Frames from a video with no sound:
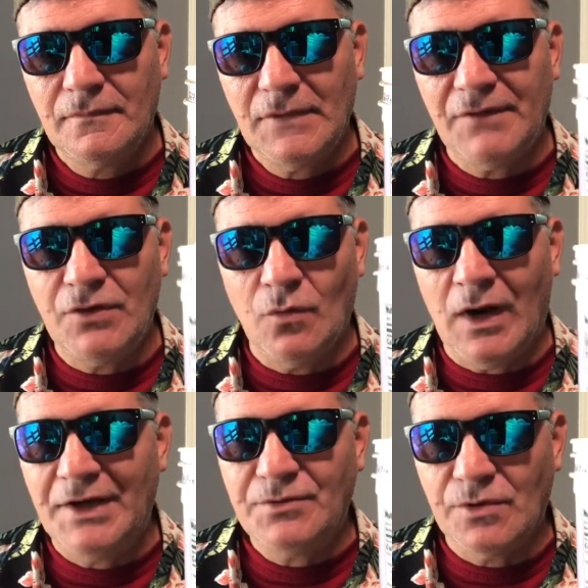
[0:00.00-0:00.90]
If you
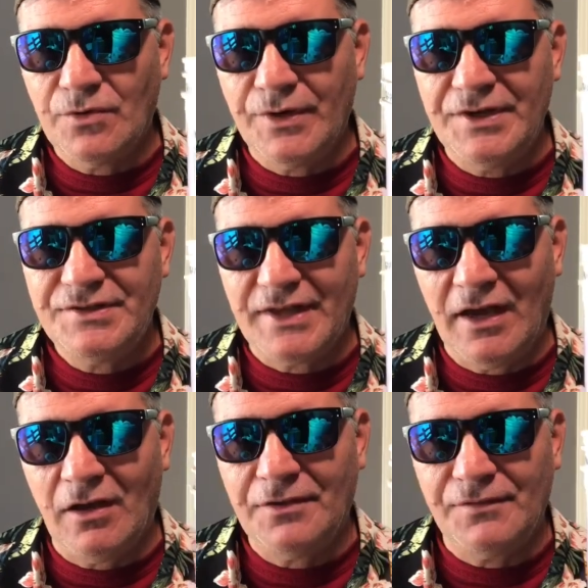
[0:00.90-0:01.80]
want to increase the
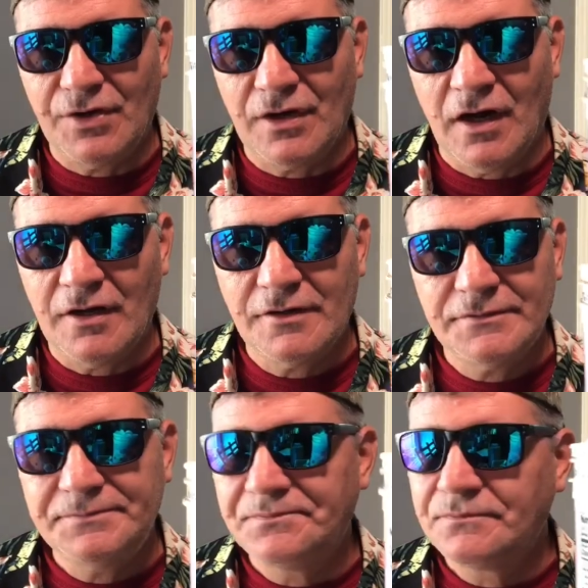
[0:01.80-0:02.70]
health of your garden,
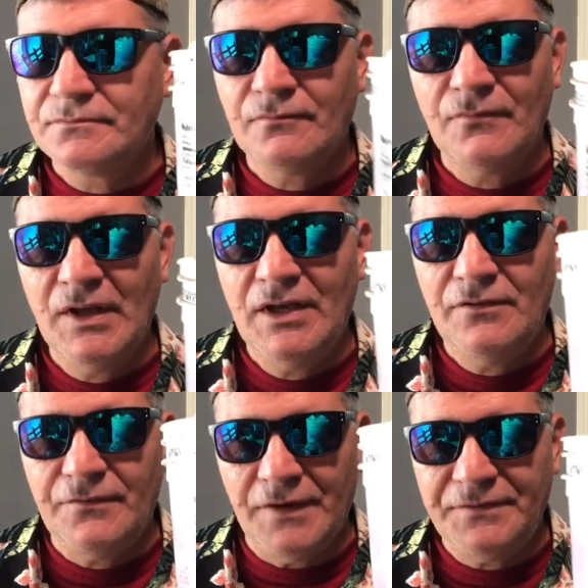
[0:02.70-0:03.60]

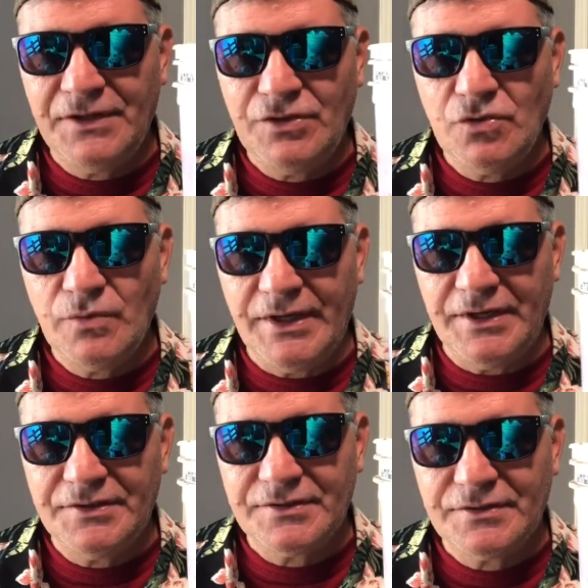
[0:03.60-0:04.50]
52
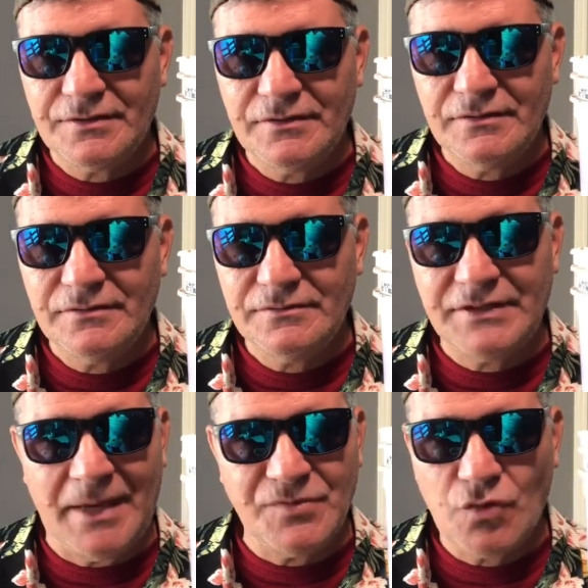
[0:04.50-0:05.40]
weeks
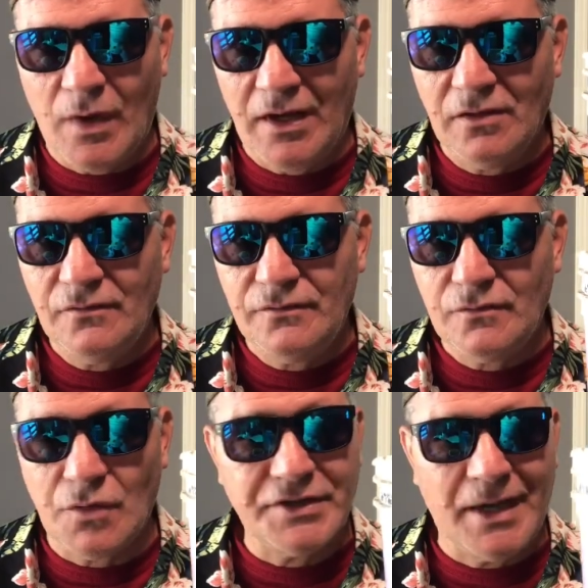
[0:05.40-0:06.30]
times 12
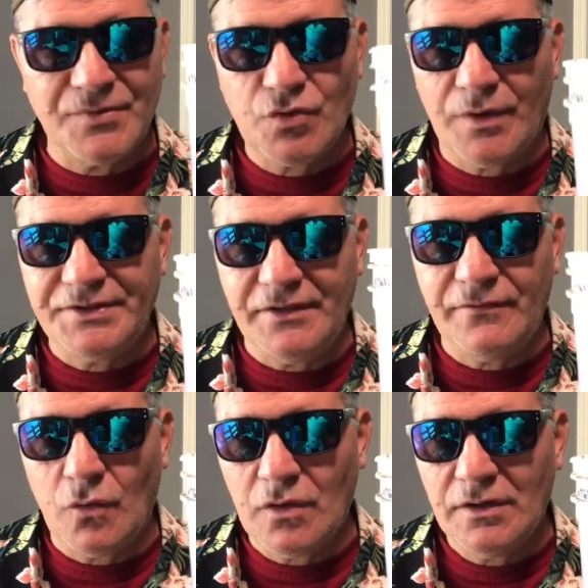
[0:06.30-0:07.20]
or times
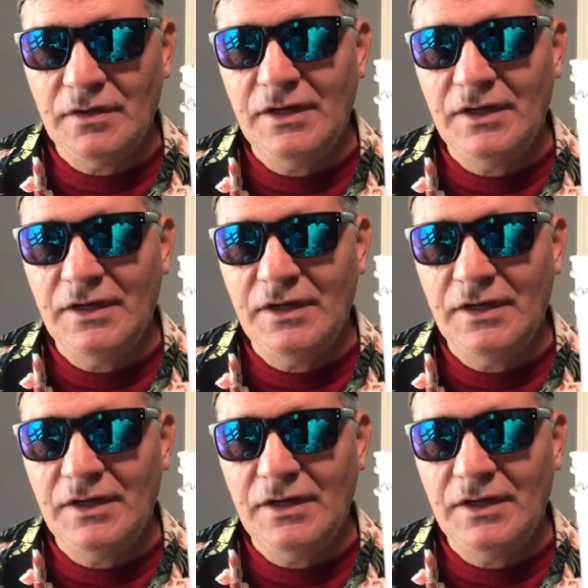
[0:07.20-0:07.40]
24